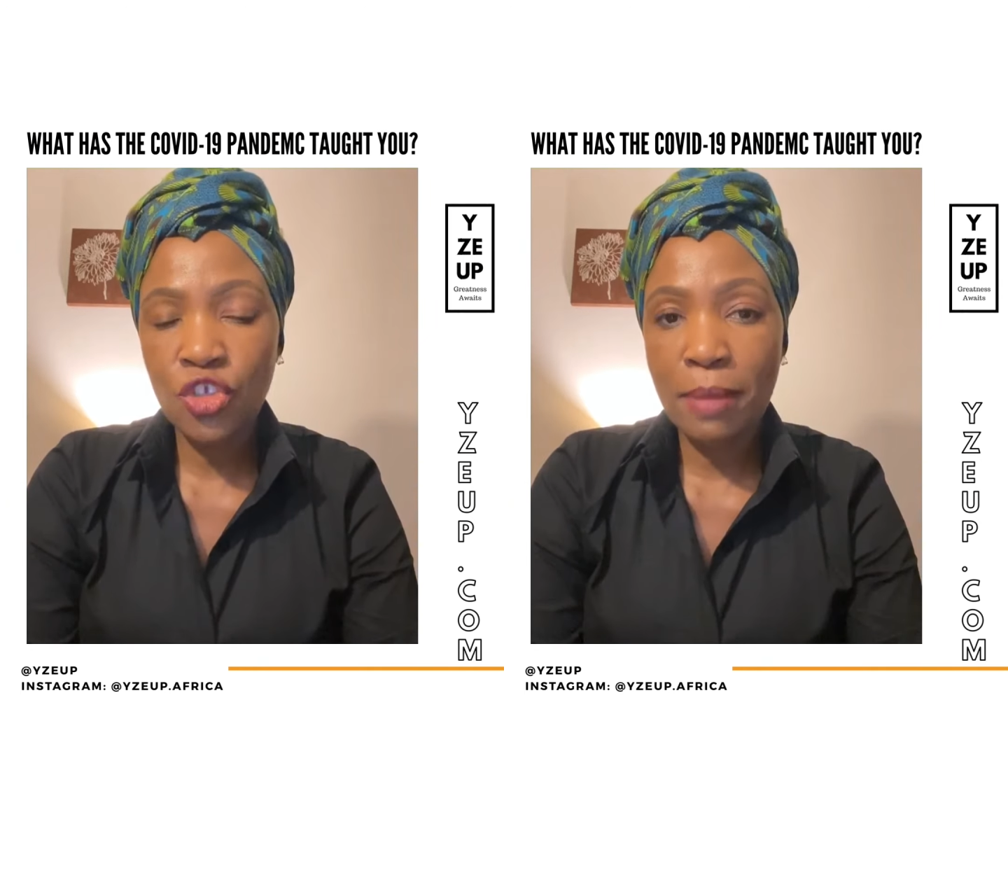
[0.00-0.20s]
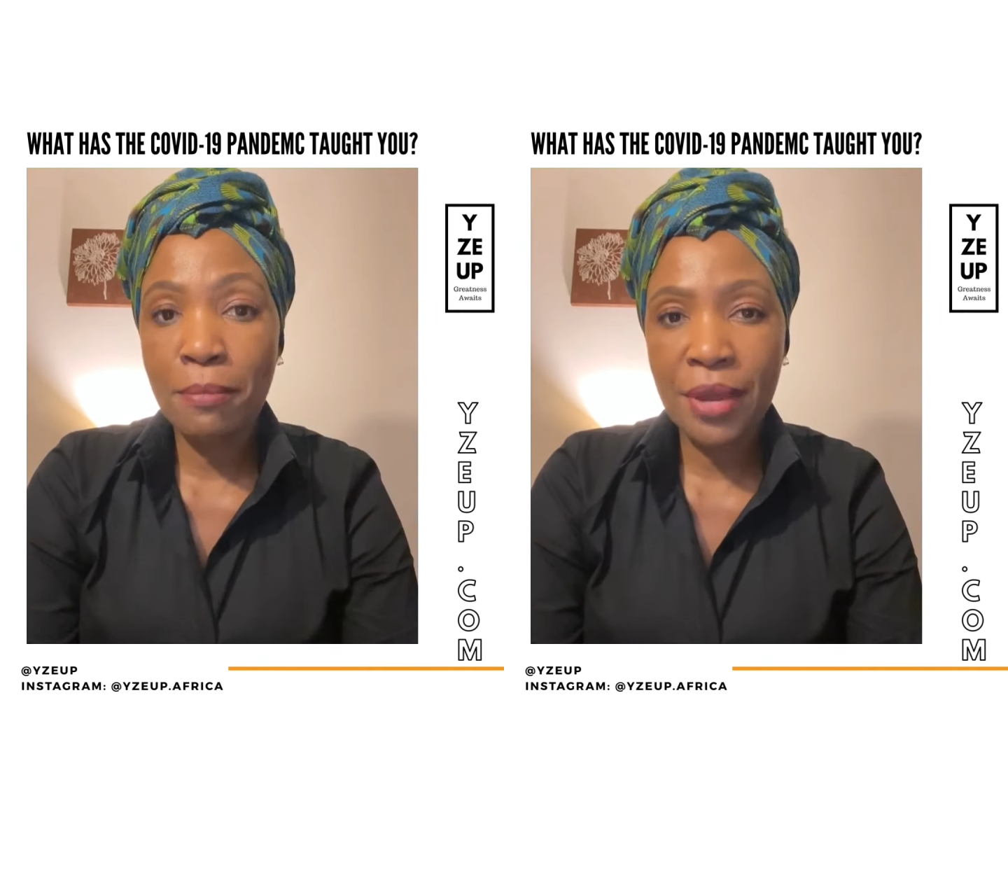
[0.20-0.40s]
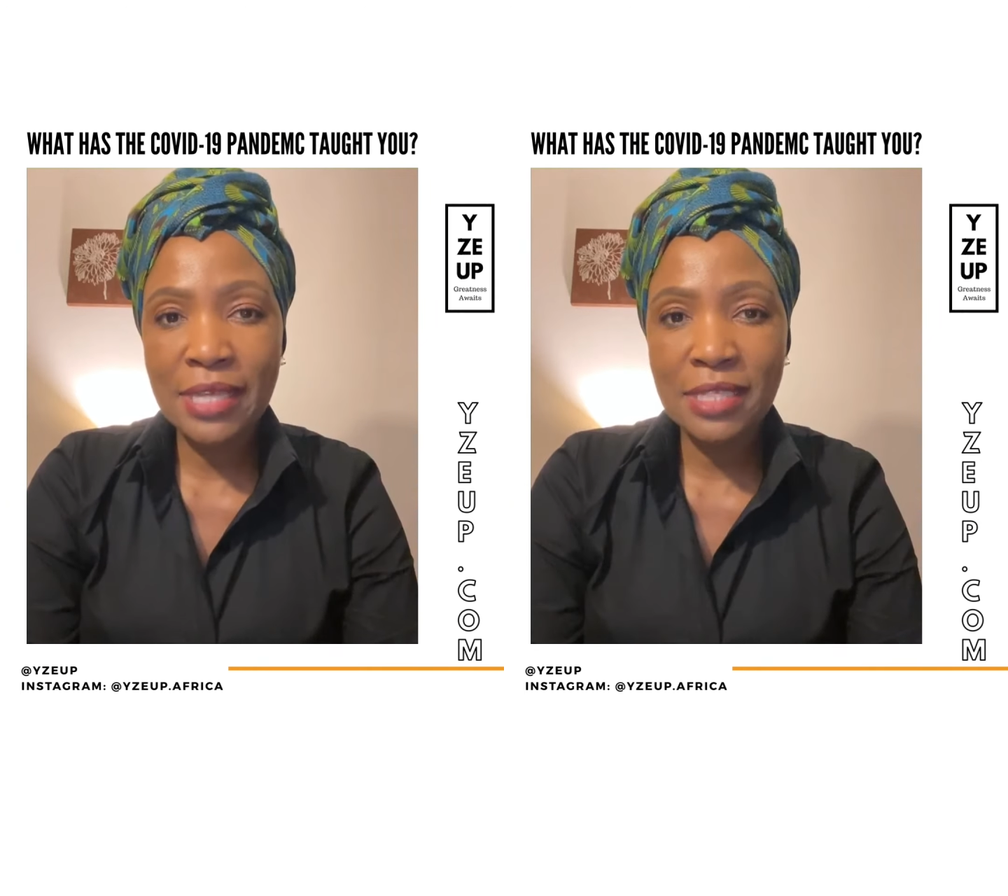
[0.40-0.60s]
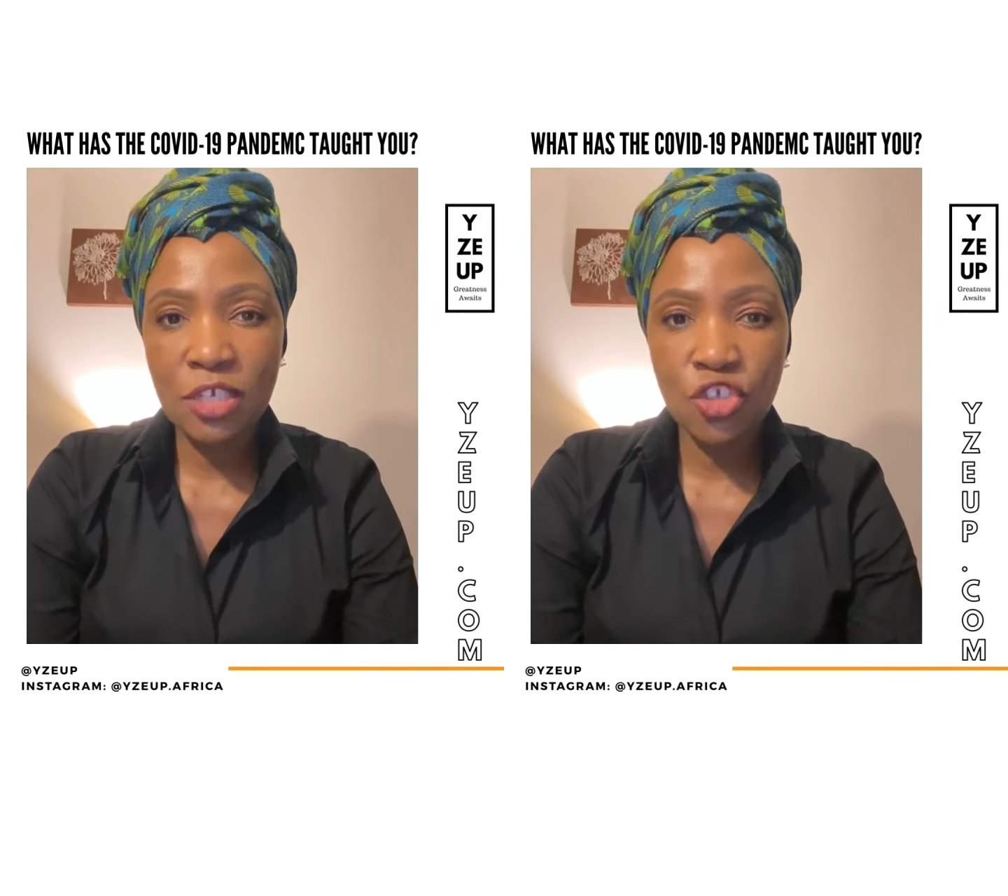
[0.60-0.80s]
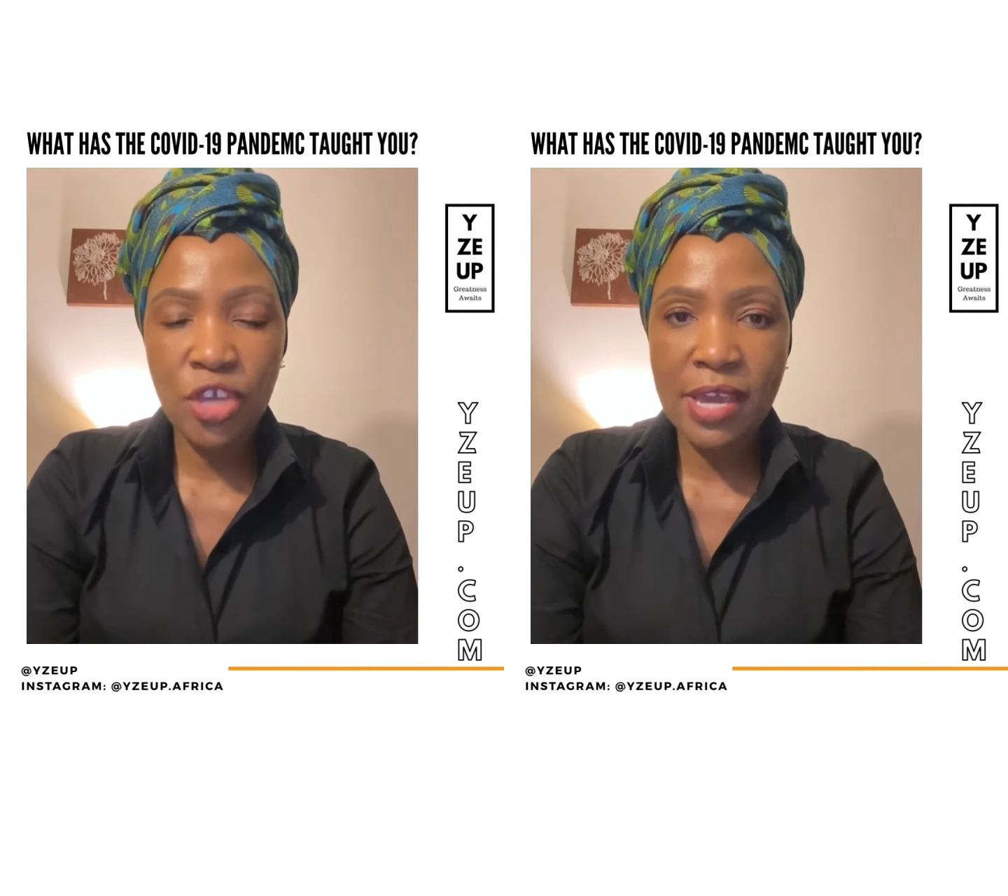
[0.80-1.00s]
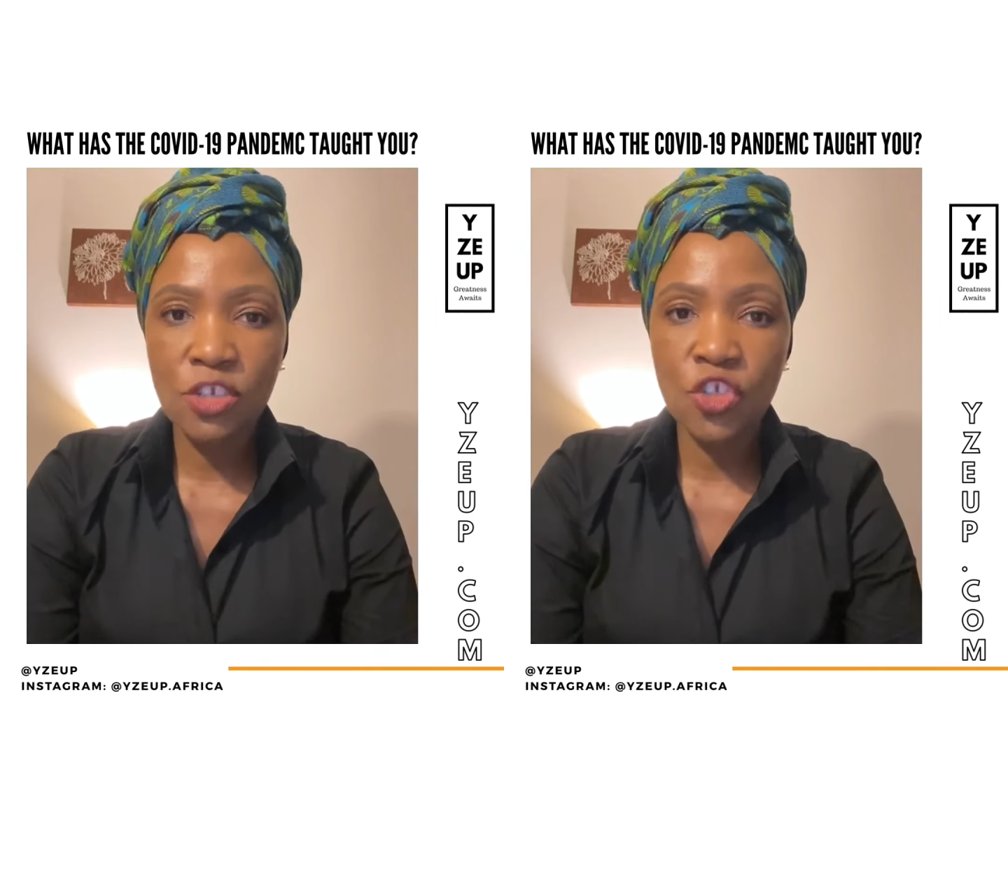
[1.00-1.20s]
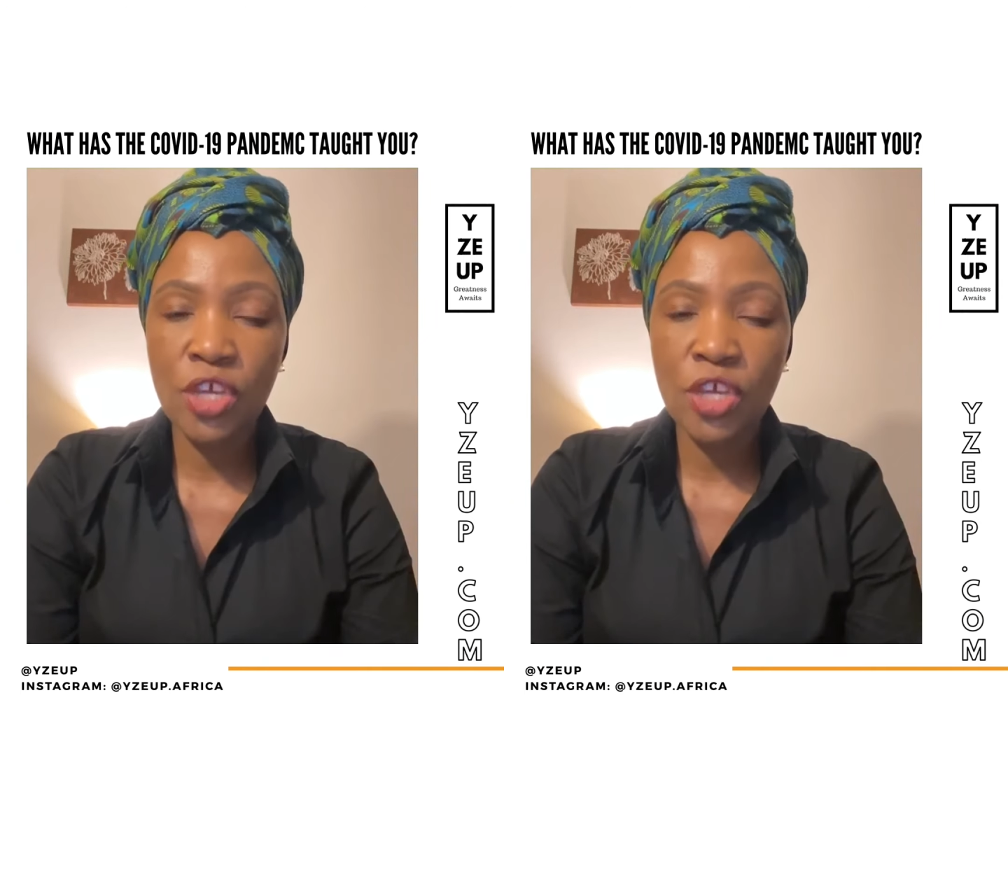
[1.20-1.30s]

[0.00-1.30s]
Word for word: embracing change,